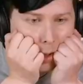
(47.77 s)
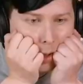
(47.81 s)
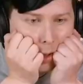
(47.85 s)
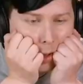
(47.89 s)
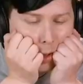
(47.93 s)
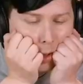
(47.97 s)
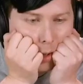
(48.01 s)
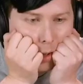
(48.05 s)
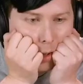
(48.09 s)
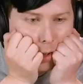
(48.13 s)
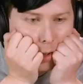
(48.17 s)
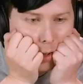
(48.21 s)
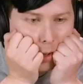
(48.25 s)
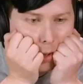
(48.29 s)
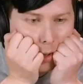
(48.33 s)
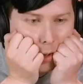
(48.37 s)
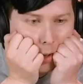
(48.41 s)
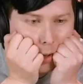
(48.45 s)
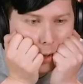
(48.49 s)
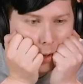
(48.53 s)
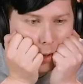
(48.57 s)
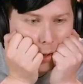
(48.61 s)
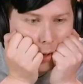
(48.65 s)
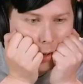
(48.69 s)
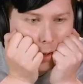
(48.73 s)

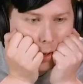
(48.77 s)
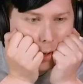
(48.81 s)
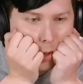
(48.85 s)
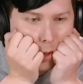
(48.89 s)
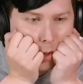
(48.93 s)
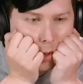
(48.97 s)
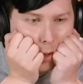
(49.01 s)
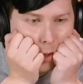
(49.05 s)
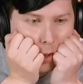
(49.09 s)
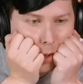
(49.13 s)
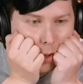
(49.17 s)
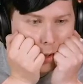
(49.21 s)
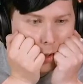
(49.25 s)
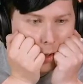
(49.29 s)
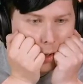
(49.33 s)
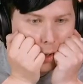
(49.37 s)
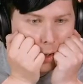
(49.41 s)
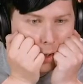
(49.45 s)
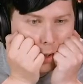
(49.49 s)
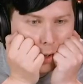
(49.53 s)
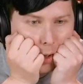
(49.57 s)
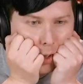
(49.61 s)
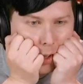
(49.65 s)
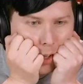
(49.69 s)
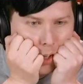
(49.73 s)

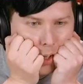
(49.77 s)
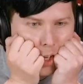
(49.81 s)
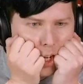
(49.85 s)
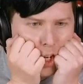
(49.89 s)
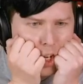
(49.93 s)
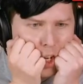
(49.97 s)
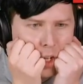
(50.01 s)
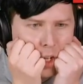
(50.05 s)
(silent)